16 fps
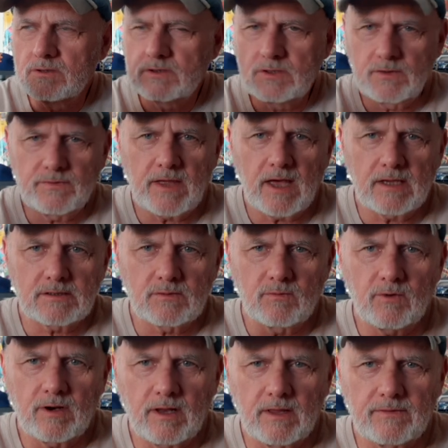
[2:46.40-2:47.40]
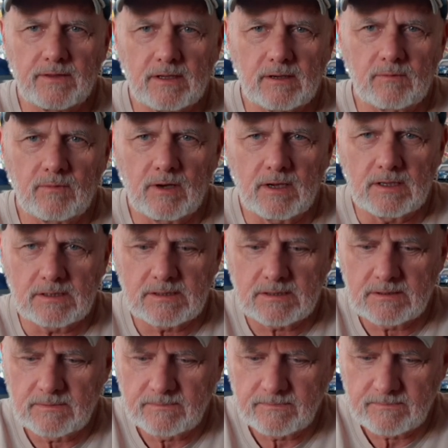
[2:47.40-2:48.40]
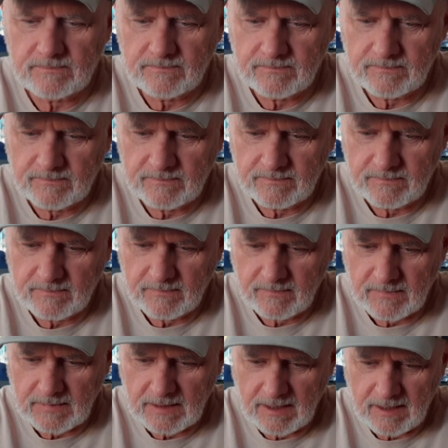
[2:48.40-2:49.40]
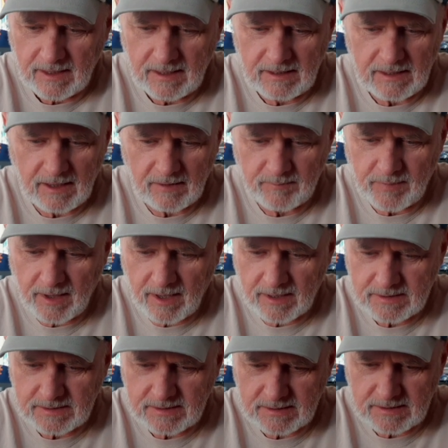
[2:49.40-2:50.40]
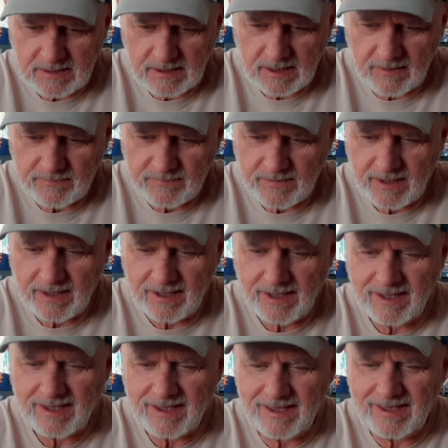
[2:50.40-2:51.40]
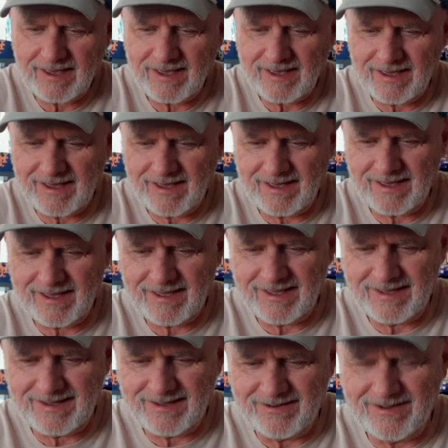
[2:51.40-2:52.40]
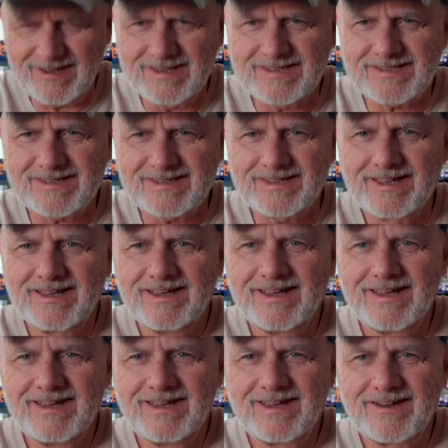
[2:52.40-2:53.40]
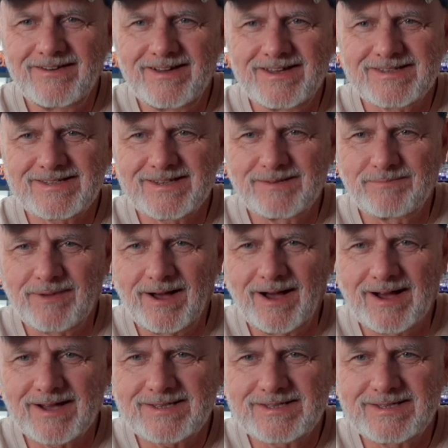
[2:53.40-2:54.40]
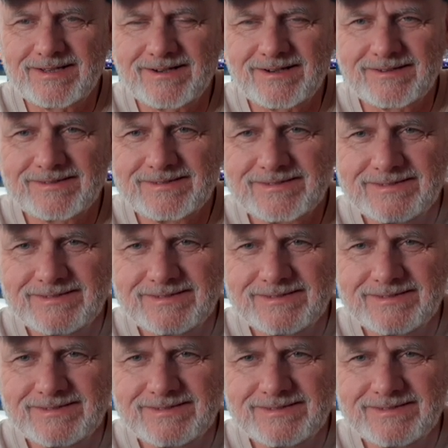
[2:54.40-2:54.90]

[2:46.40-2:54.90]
2001, I think it was. He loved boxes. He loved. here, he is, here he is in a box here.